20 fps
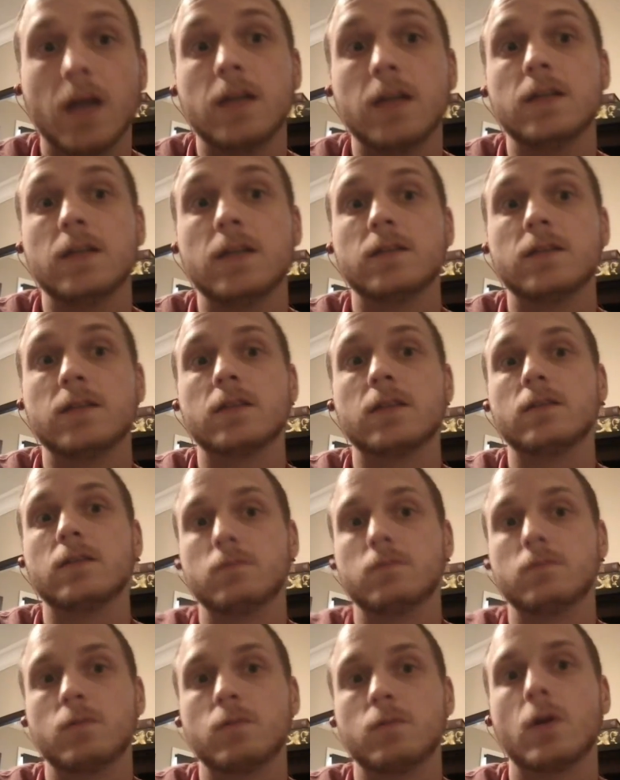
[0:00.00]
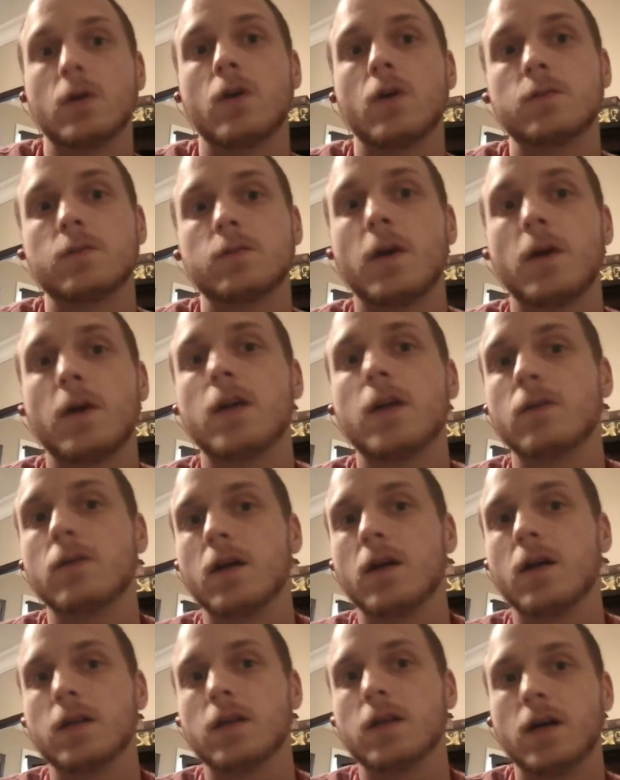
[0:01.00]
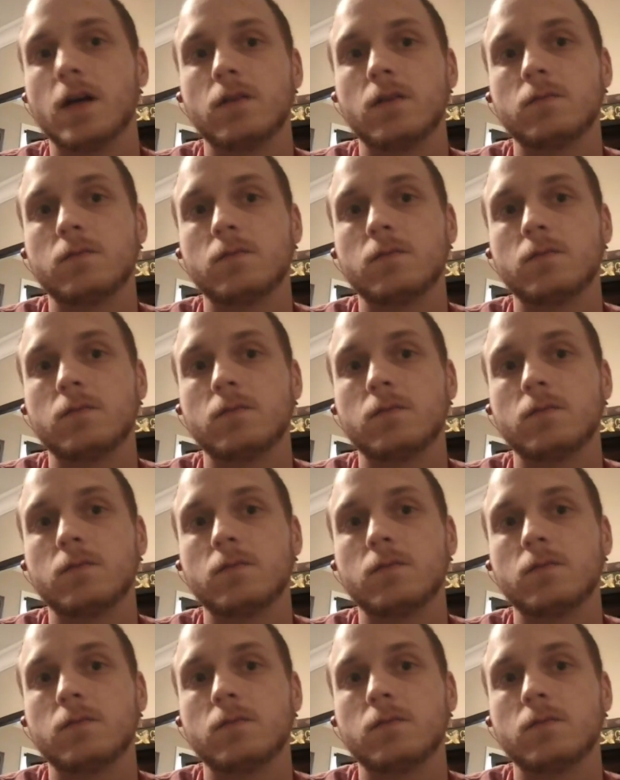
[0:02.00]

is in Bernard's body right now.